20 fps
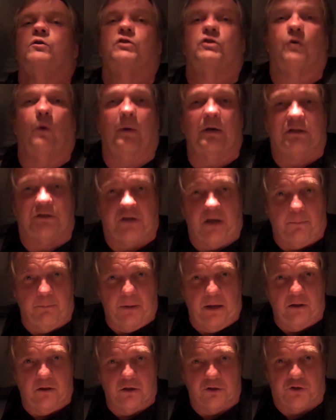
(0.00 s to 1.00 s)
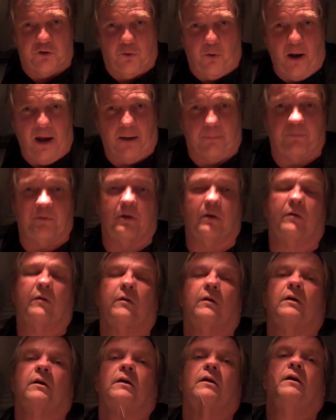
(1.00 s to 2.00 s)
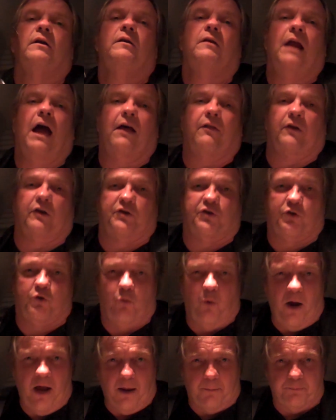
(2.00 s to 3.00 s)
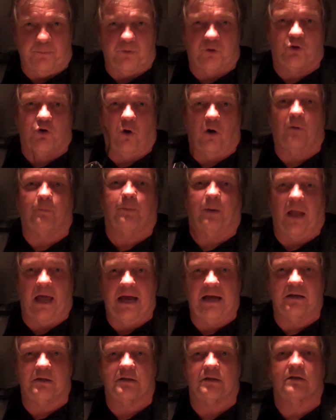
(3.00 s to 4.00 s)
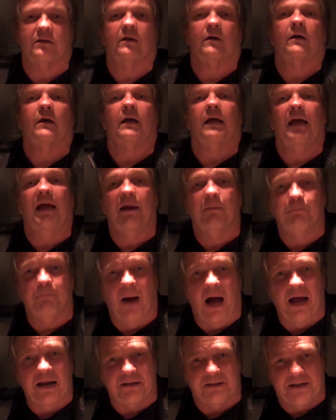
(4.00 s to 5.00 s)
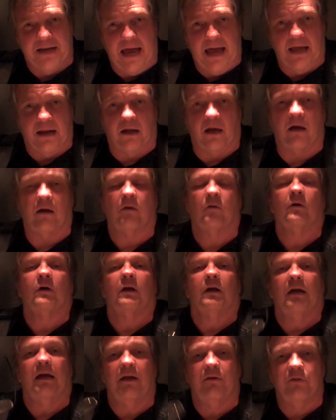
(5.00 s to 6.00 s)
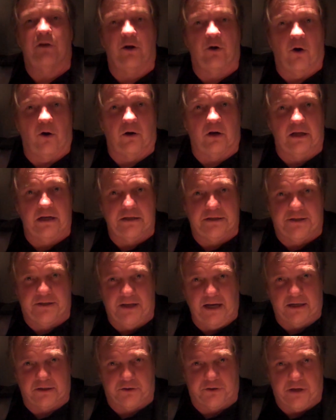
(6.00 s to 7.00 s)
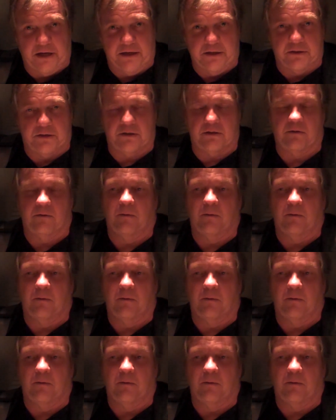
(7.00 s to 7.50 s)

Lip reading: So he sent me the script. Now, the script took place in Montana in the early 60s.